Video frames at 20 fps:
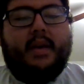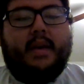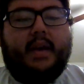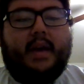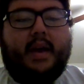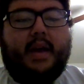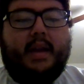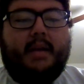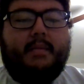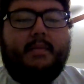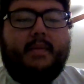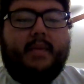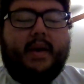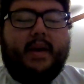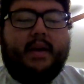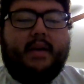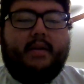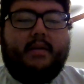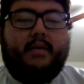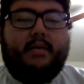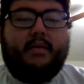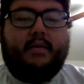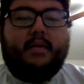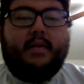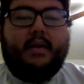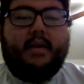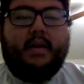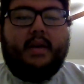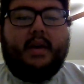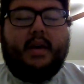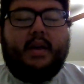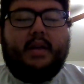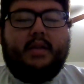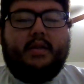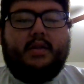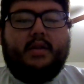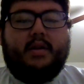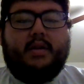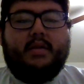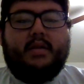and Michael, and
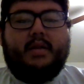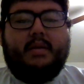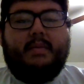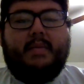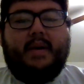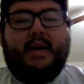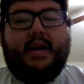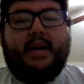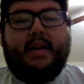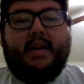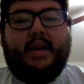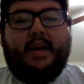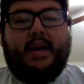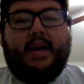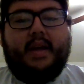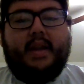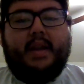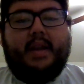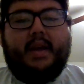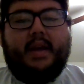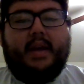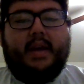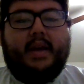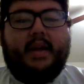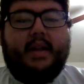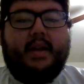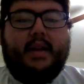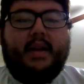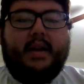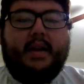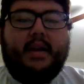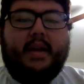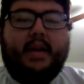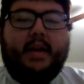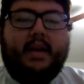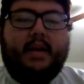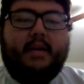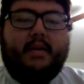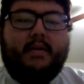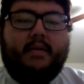Jozabad, and
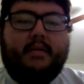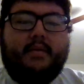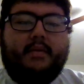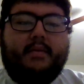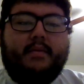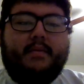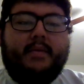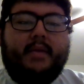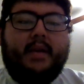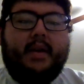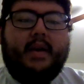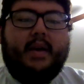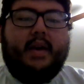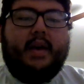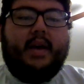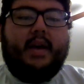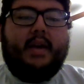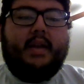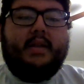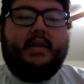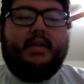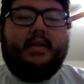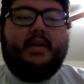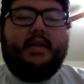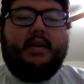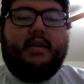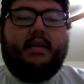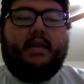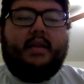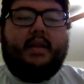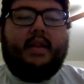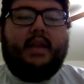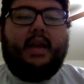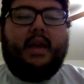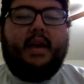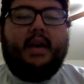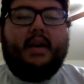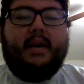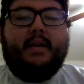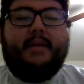Elihu, and
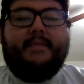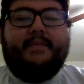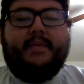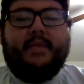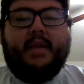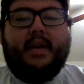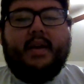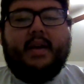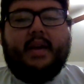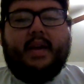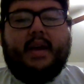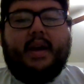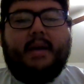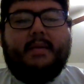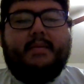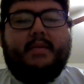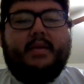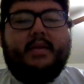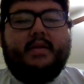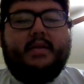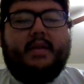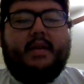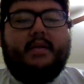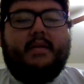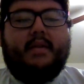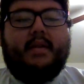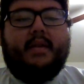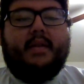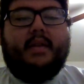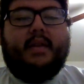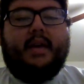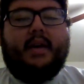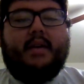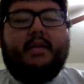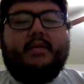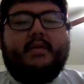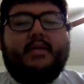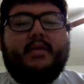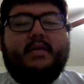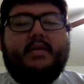Zilthia, captains of the
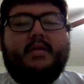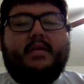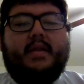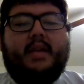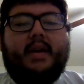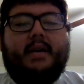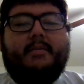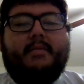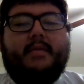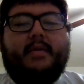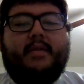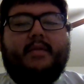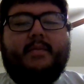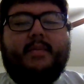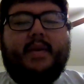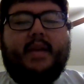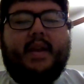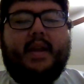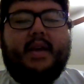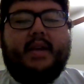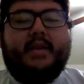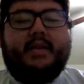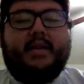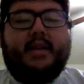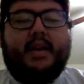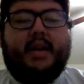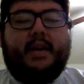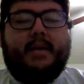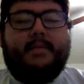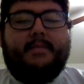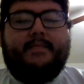thousands that were of Manasseh.